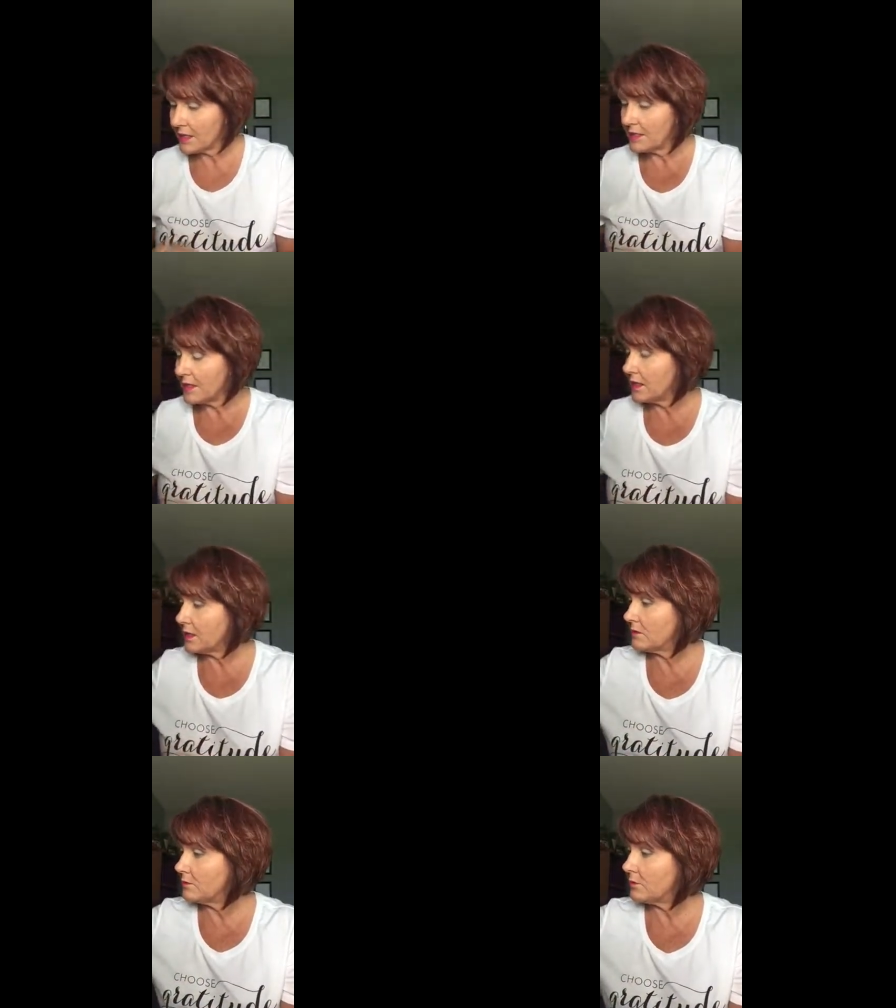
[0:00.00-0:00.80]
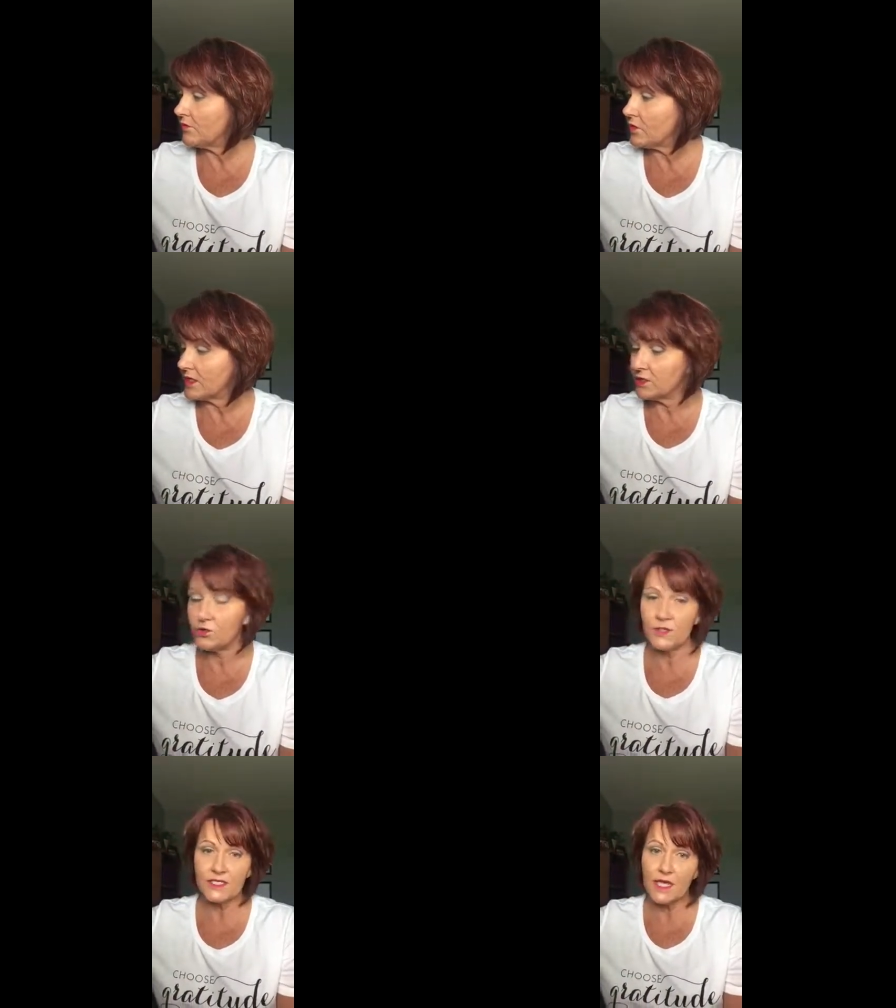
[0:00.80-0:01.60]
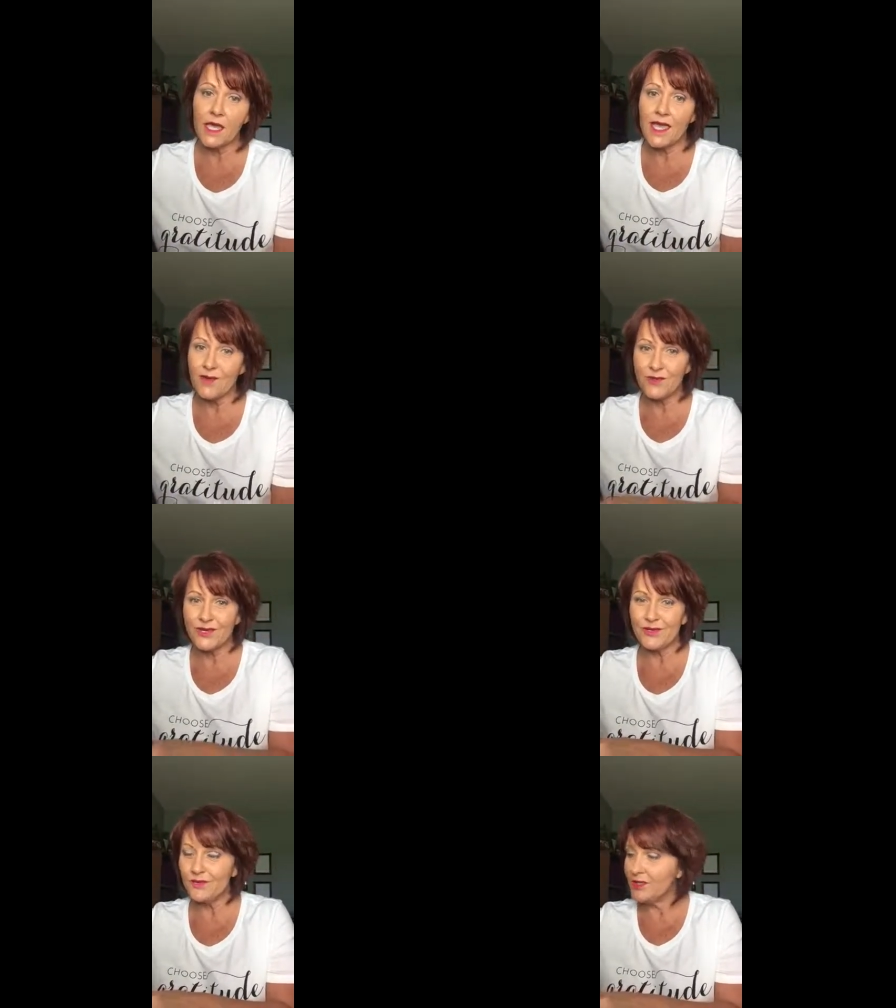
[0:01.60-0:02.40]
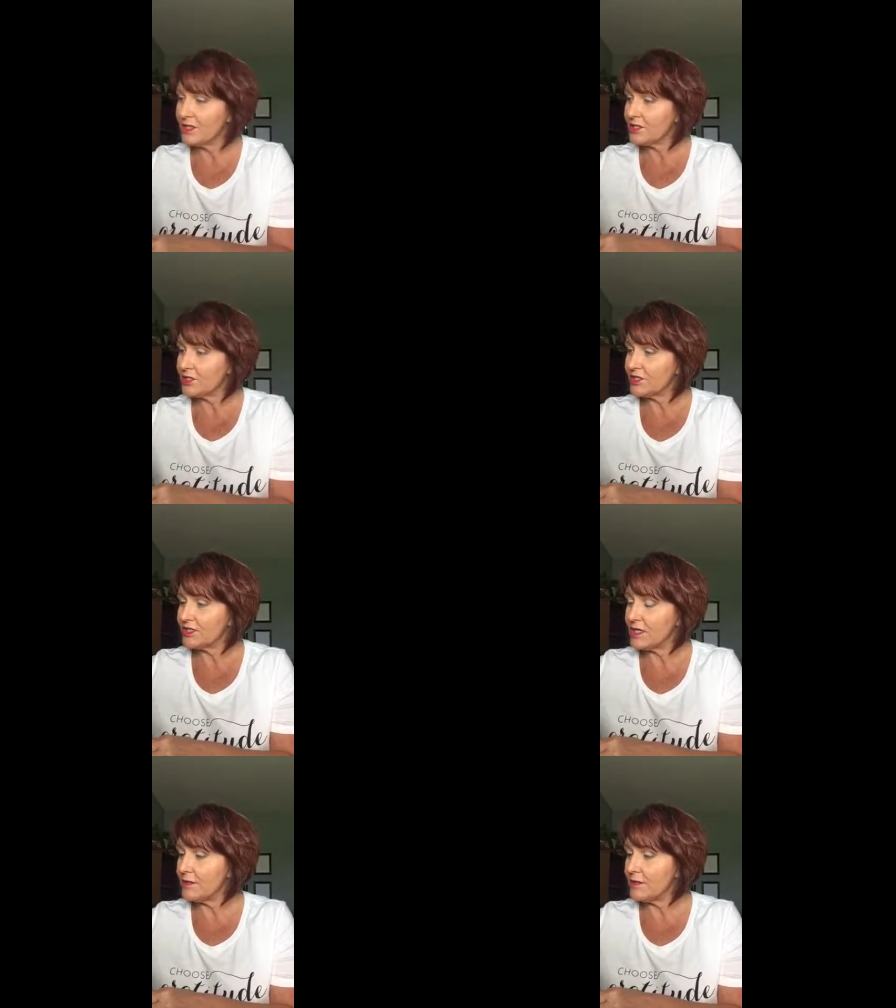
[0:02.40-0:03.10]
And then, before I do the risque, I will just